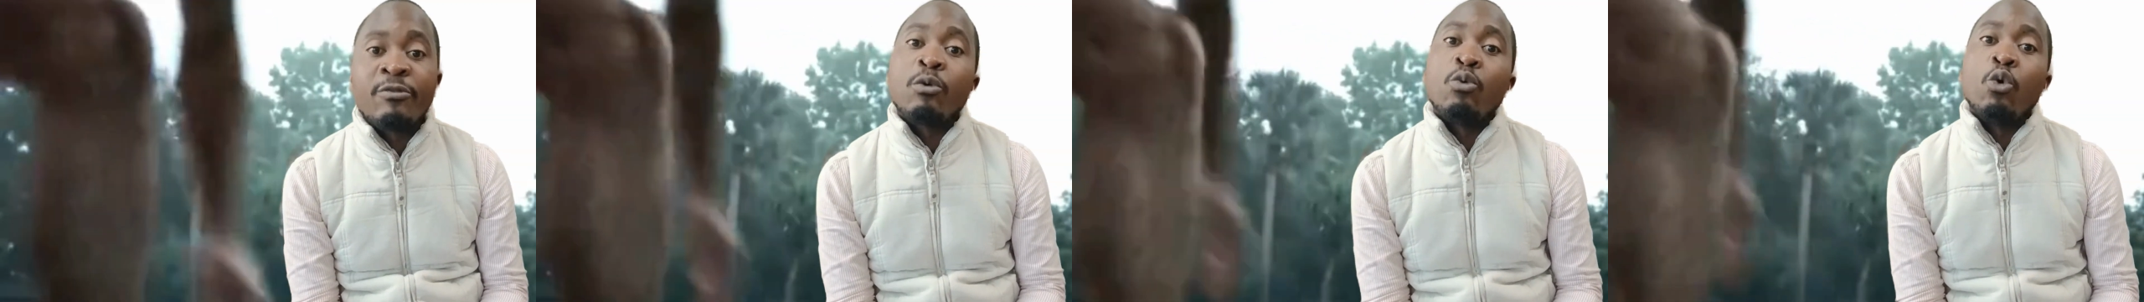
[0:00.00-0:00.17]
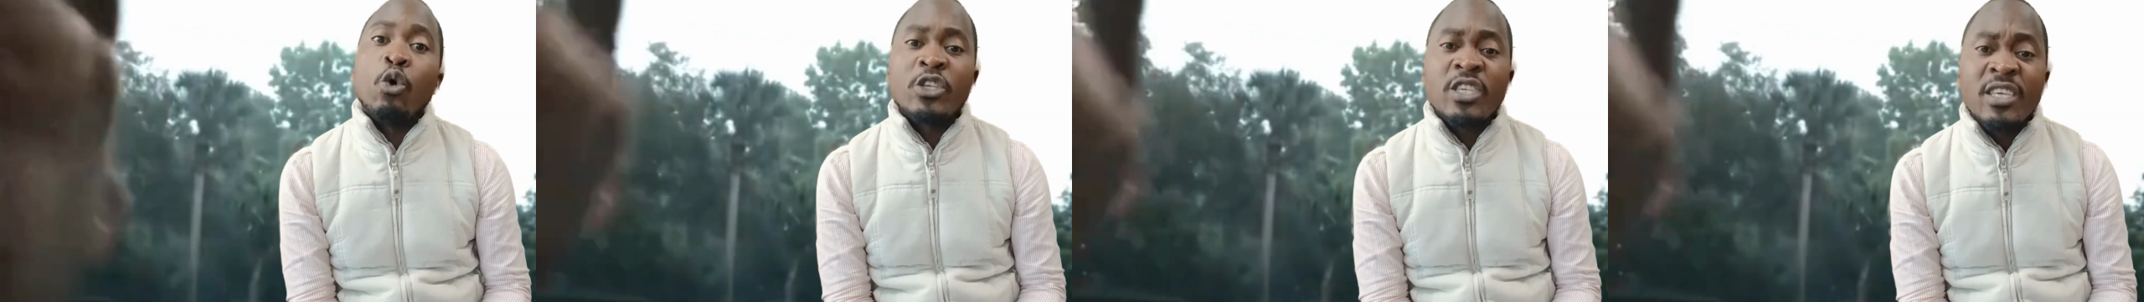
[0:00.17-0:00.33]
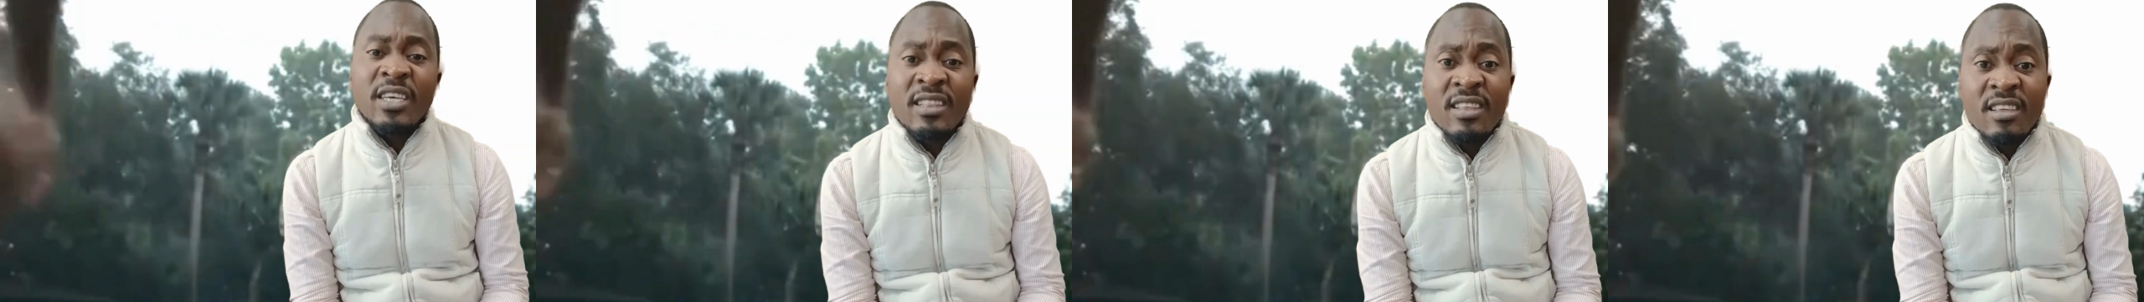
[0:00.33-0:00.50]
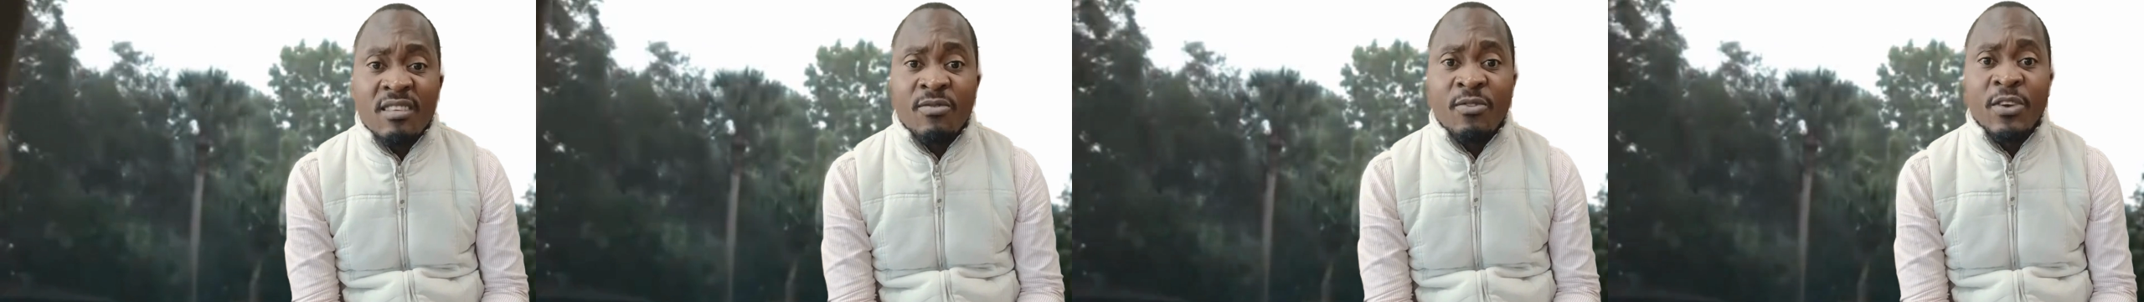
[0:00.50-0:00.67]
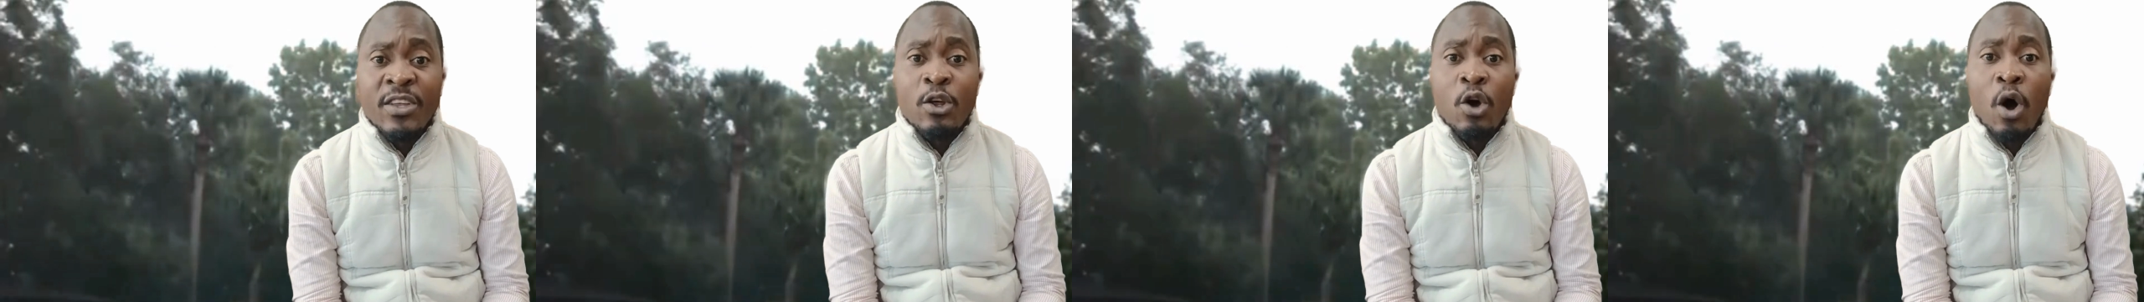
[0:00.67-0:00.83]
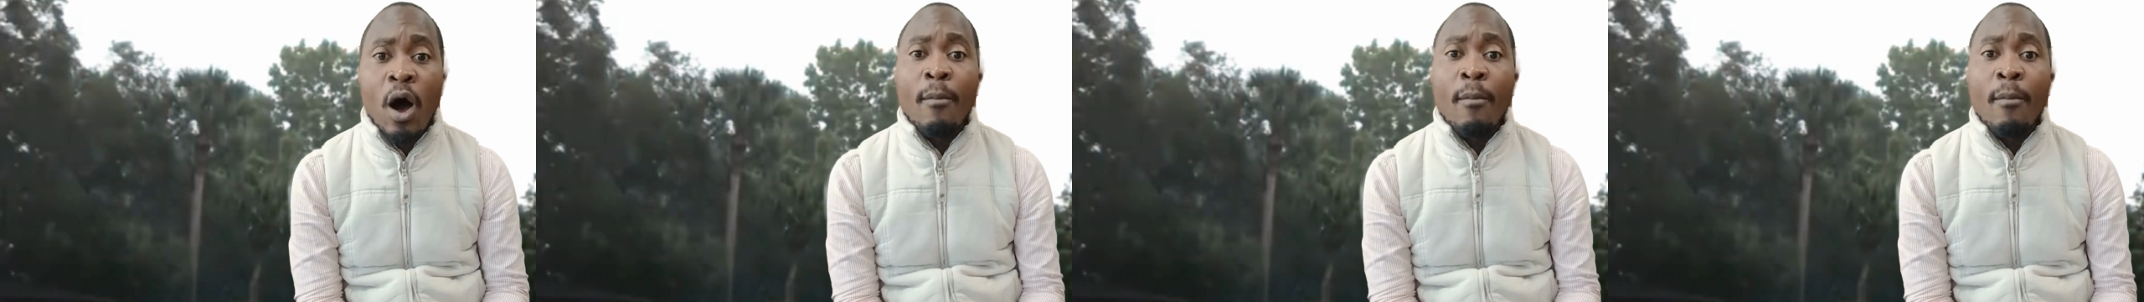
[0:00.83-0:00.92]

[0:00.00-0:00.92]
watching this video,